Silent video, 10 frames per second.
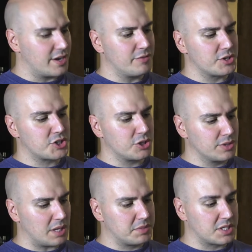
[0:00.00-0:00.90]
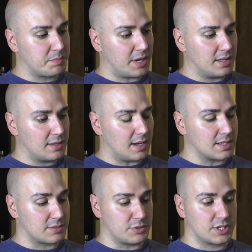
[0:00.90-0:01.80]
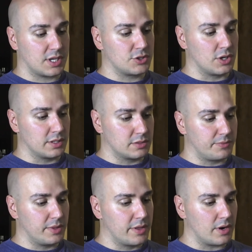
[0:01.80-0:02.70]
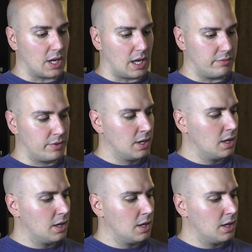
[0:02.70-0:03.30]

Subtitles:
never showed up despite us rescheduling to fit their life.